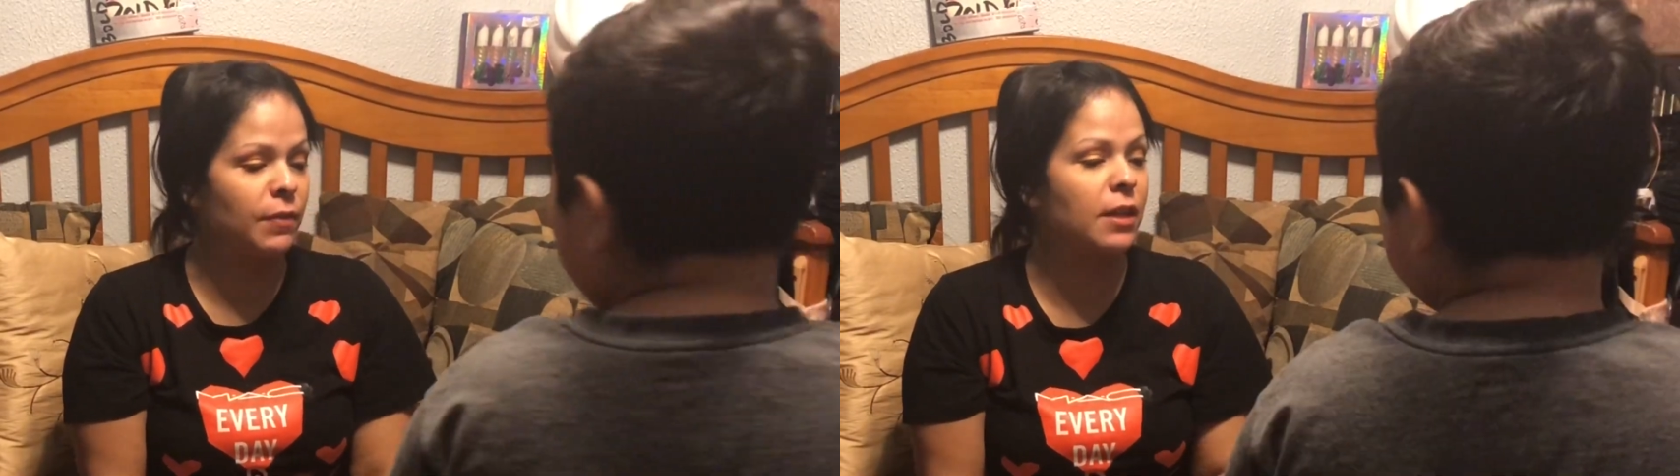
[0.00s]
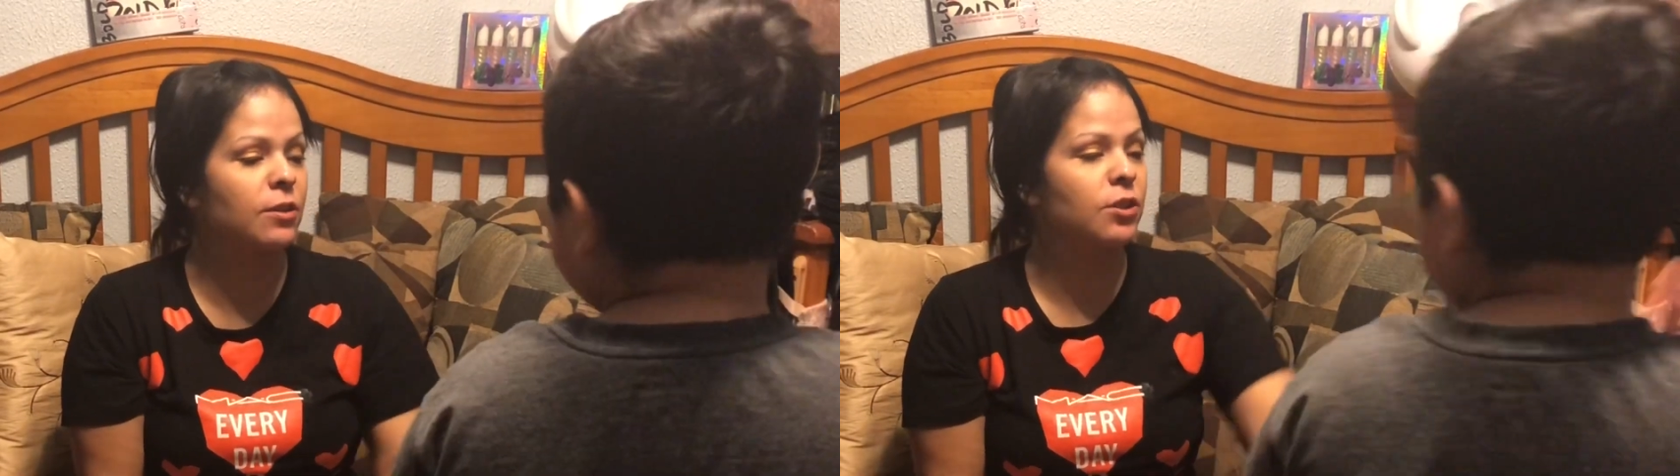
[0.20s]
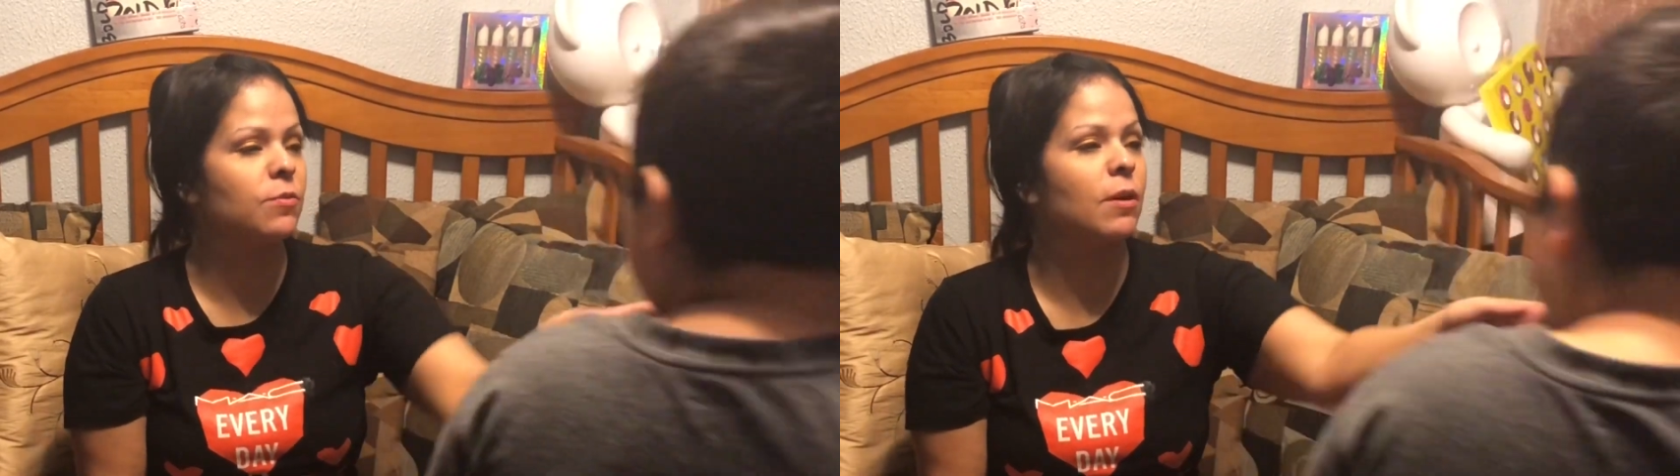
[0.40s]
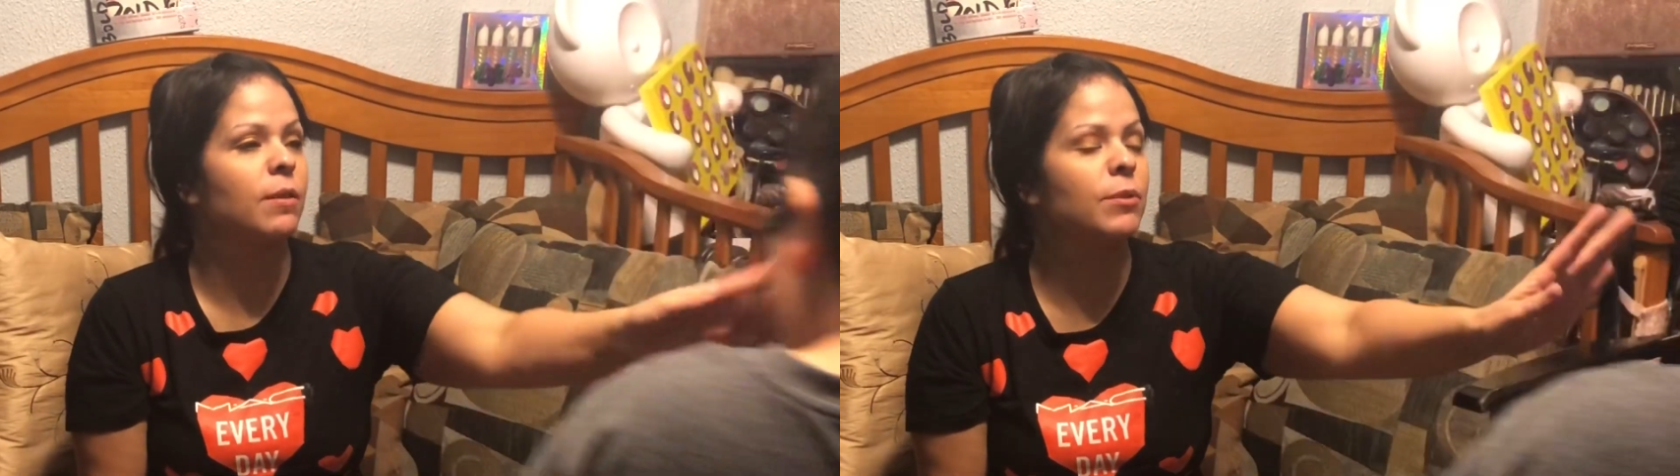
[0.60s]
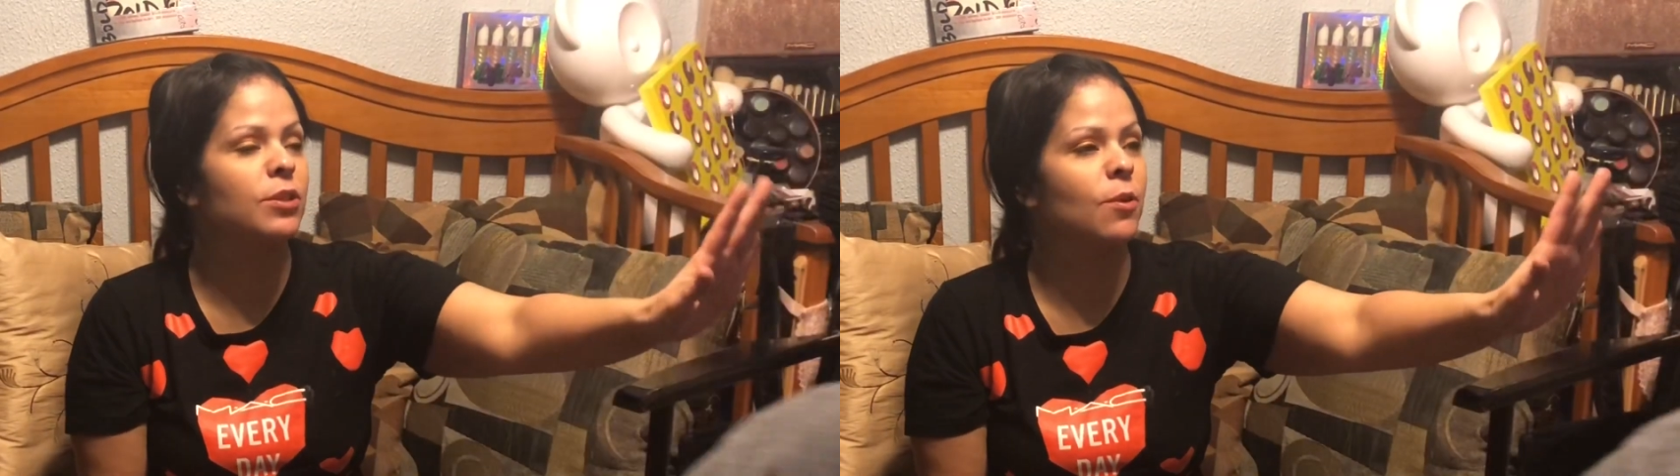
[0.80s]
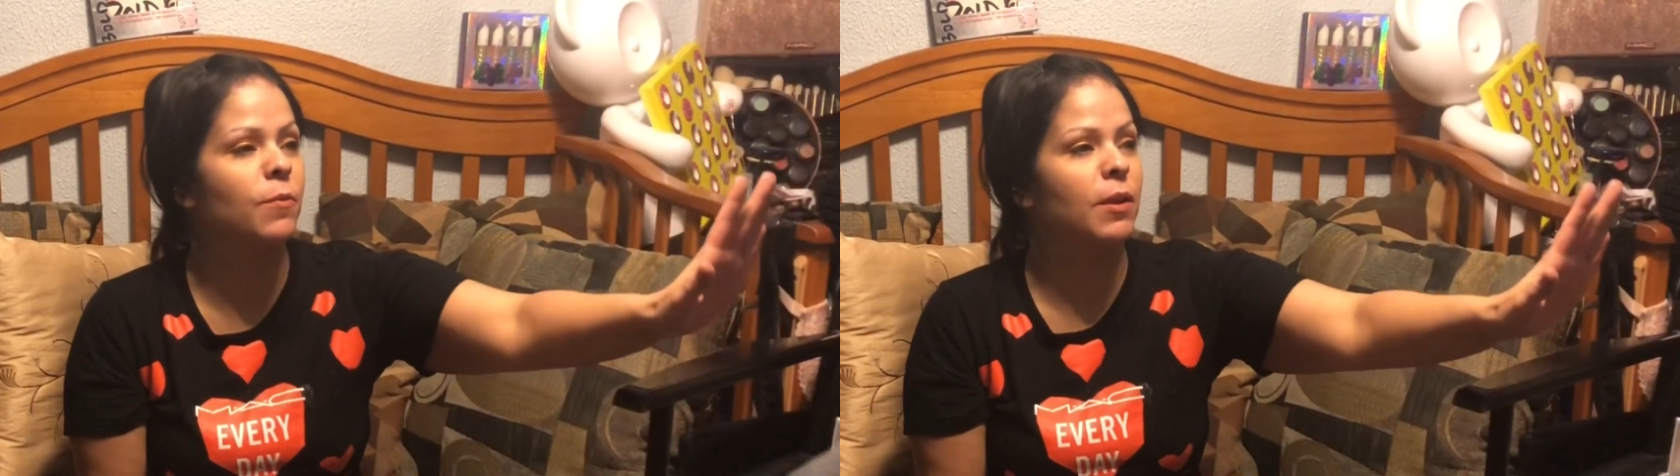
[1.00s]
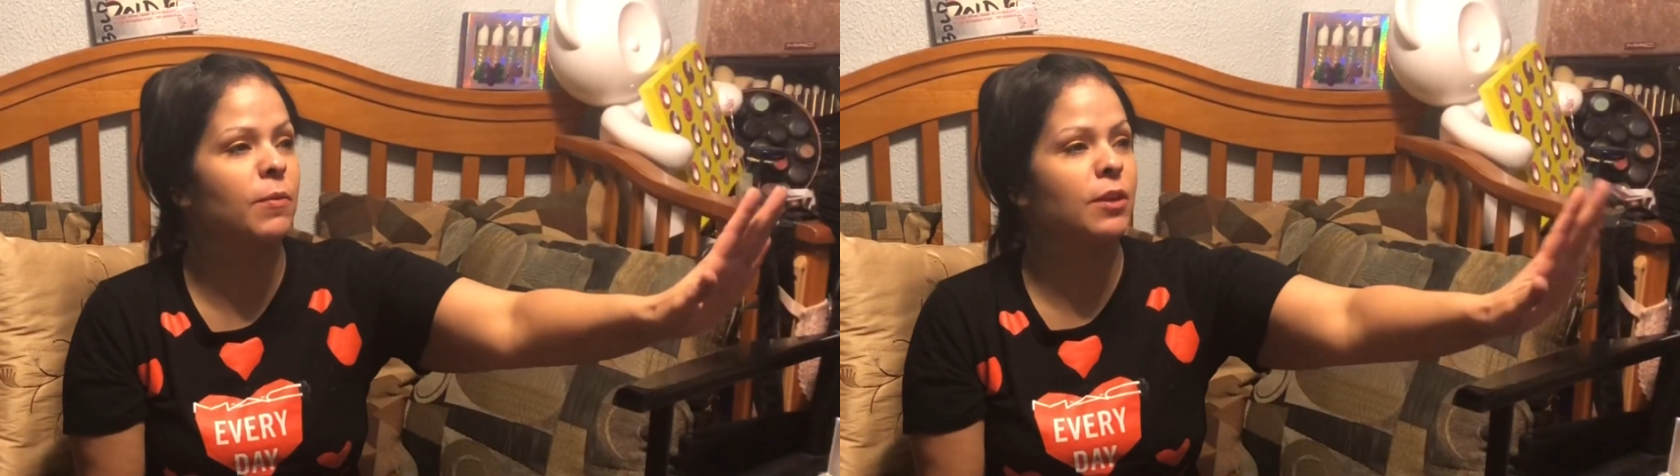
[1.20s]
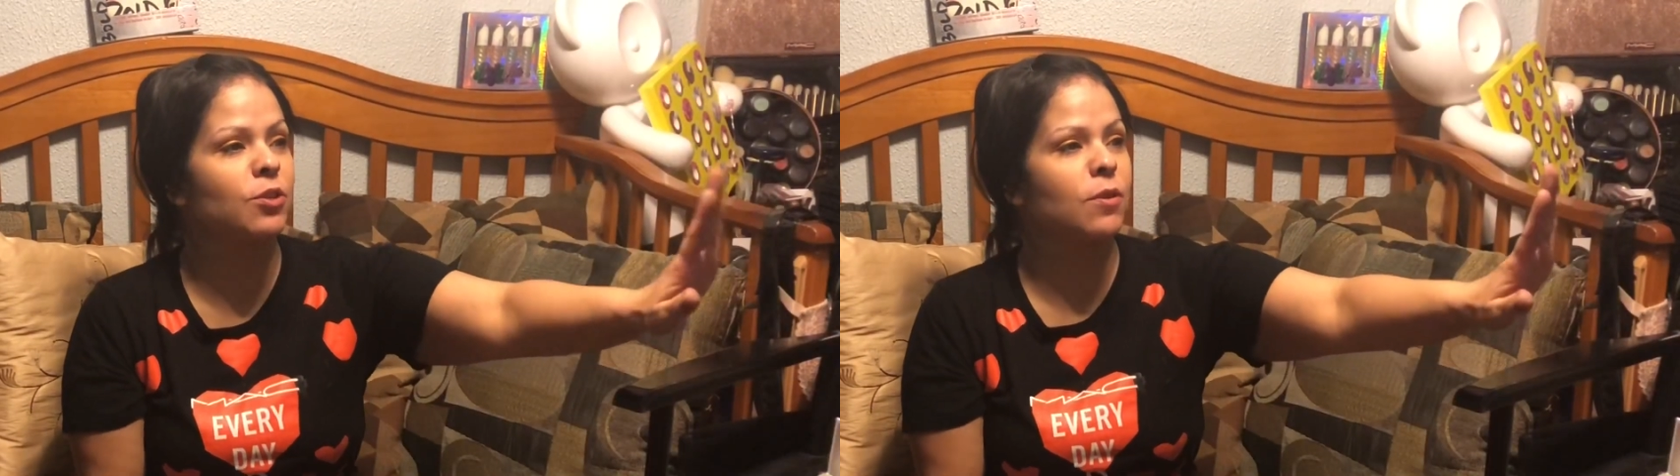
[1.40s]
If that's what you want, let me show
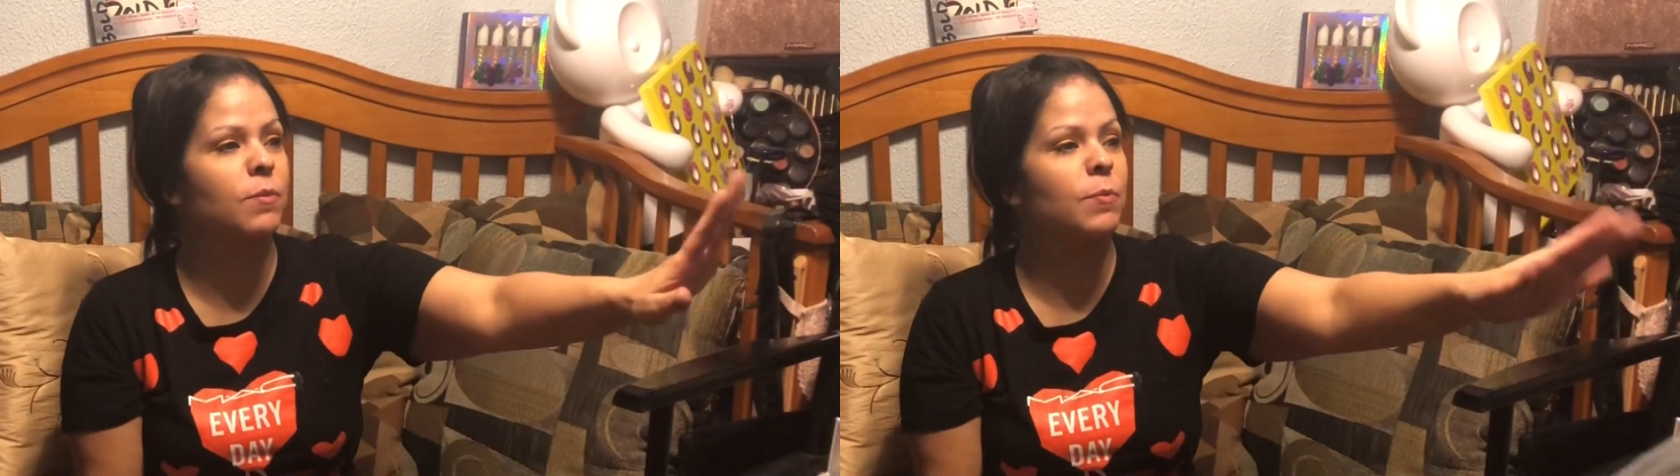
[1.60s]
them